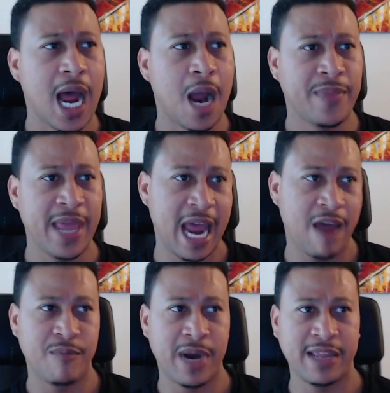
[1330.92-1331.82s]
they
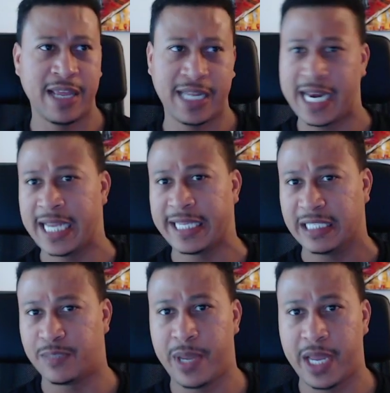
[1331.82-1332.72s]
have money that they need to
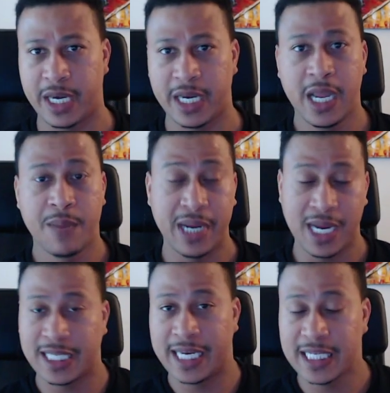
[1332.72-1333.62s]
spend
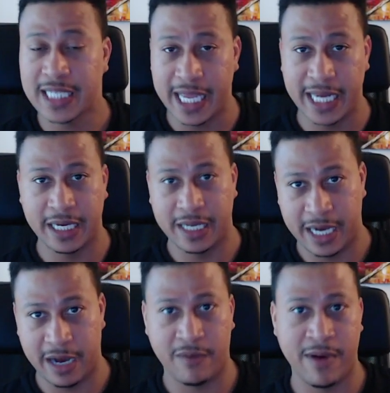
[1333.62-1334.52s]
because it is the end of the
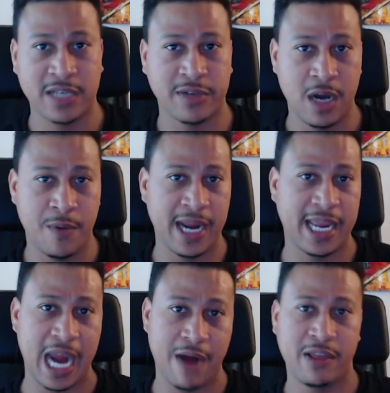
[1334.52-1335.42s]
year, right? So they don't want to
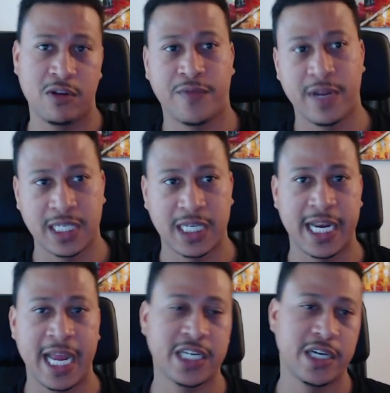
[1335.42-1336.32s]
carry those funds into
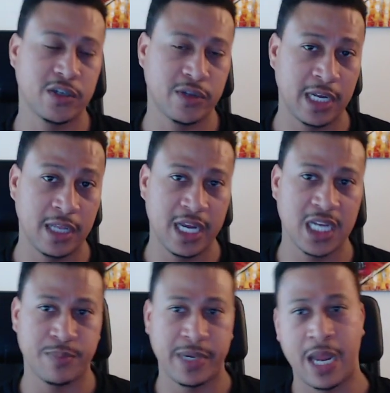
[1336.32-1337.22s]
next year. So they're looking to
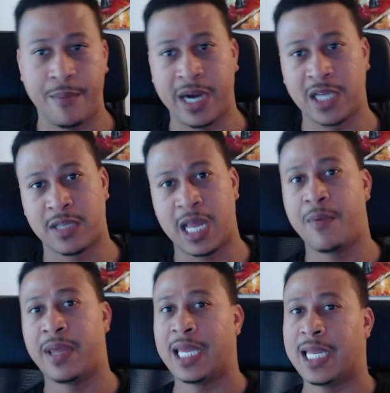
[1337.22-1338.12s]
spend that money so that
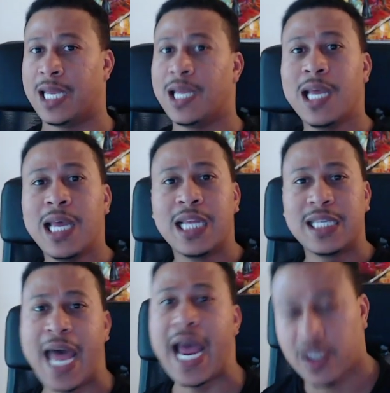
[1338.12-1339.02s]
way they get
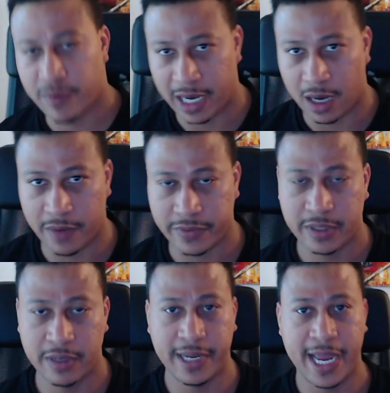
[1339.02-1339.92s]
tax write-offs.
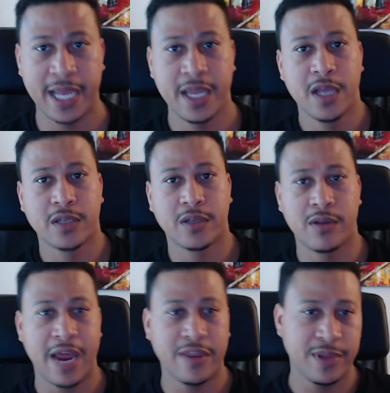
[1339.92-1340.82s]
Okay, so
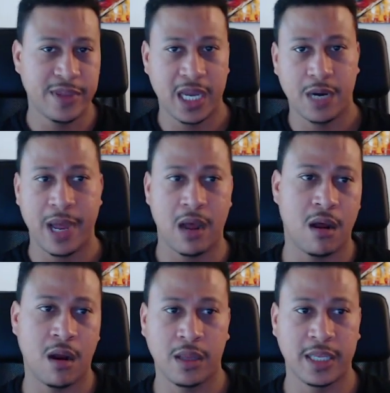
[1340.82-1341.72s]
you have to be thinking about
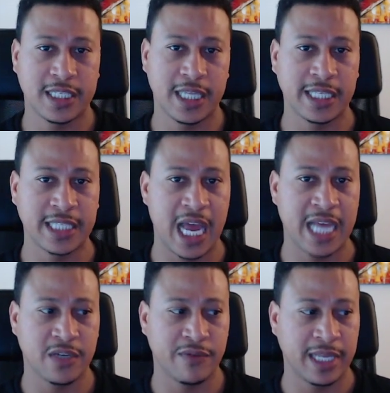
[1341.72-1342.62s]
all of these things
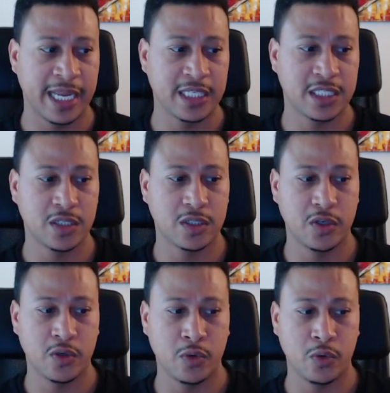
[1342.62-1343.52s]
as it relates
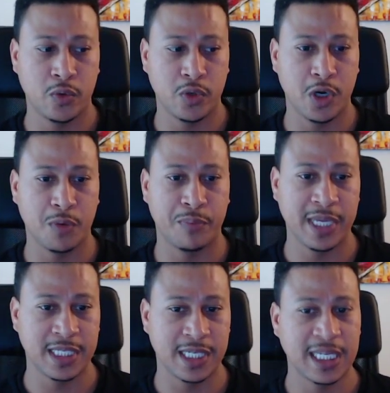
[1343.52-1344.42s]
to your
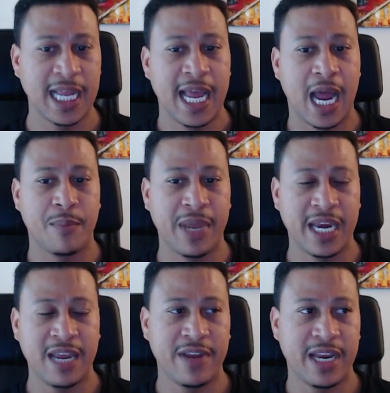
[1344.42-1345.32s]
business, and
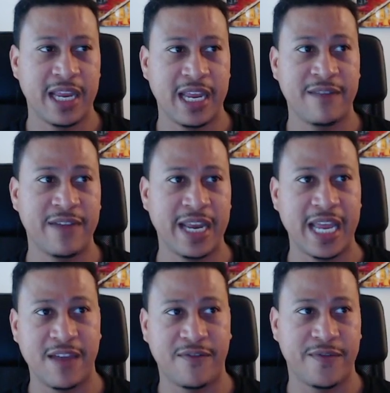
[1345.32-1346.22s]
even if